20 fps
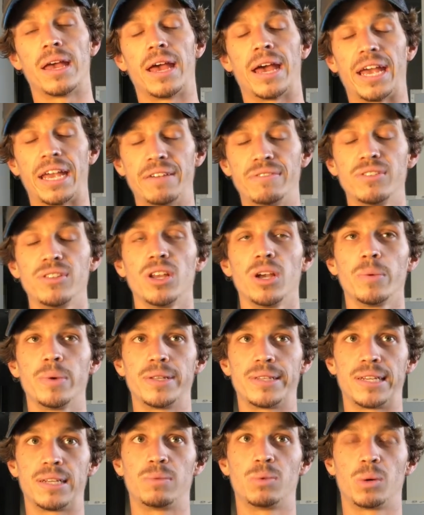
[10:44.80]
Even though we
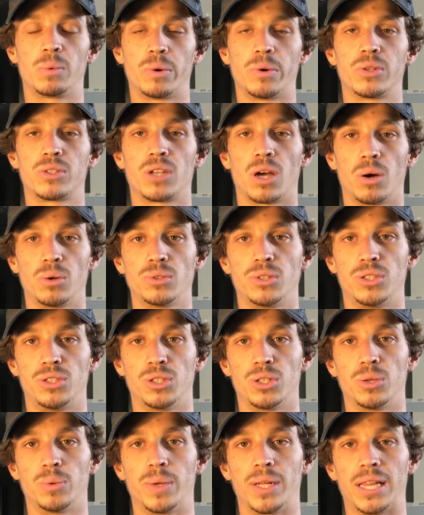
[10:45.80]
did what we were told to
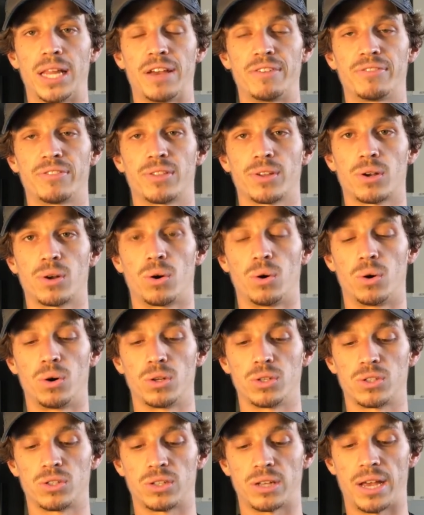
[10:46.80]
do, we left the
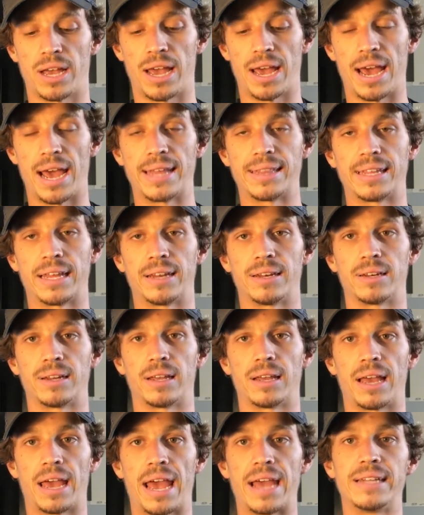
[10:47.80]
course and then
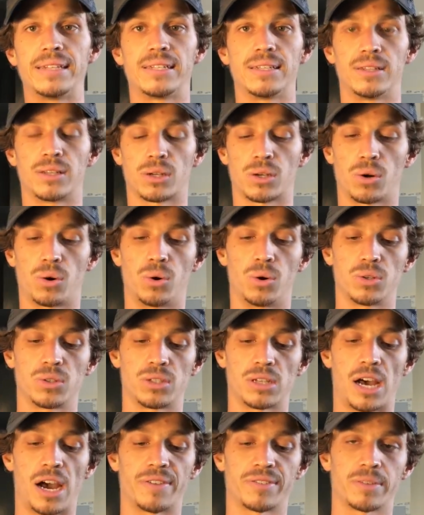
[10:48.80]
entered the course
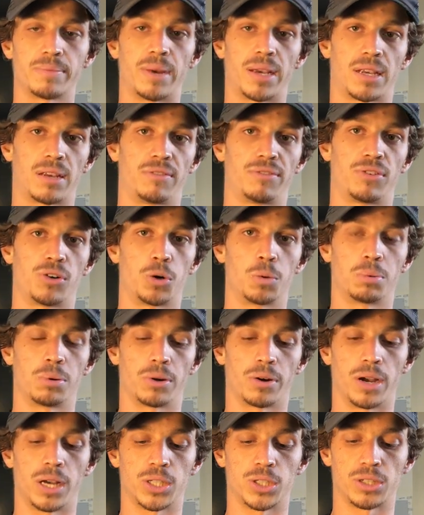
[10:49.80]
after making forward
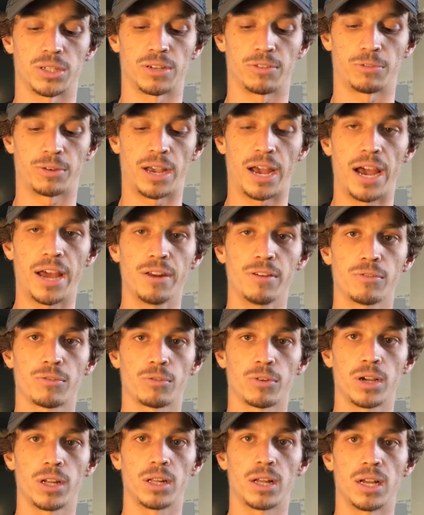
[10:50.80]
progression. If we had have
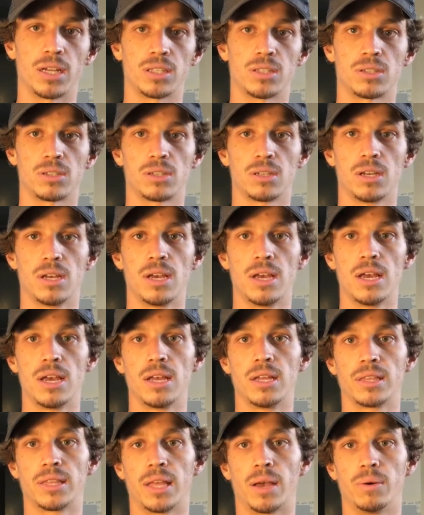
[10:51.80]
realized
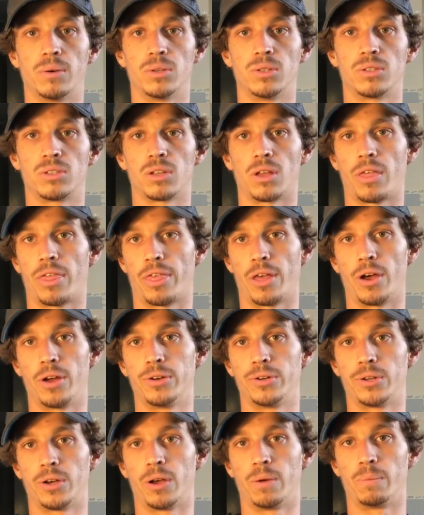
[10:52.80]
there was a
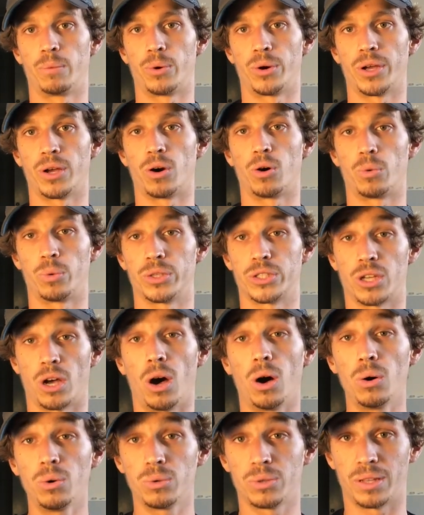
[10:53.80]
third term buoy, or were
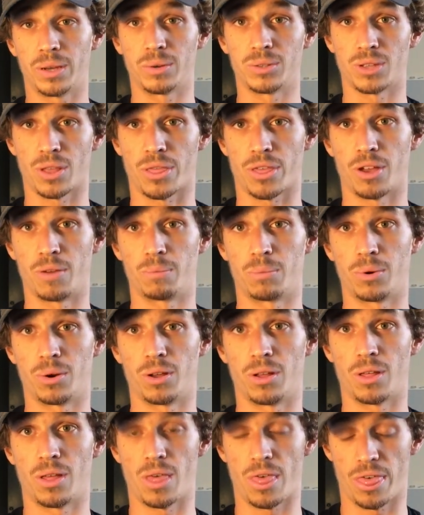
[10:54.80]
told there was a third, buoy,
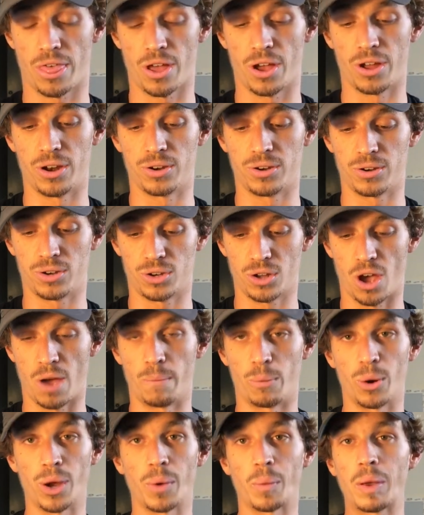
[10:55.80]
third term
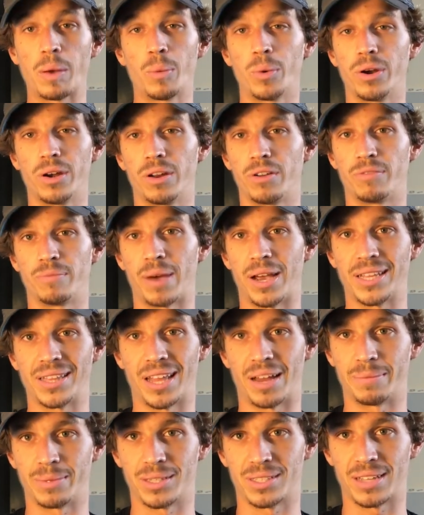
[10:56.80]
buoy, we wouldn't have made
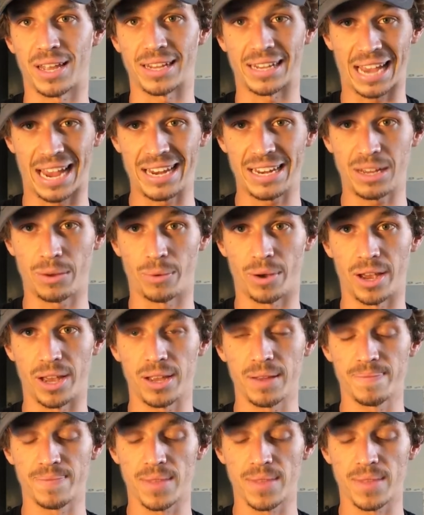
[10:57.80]
that mistake anyway.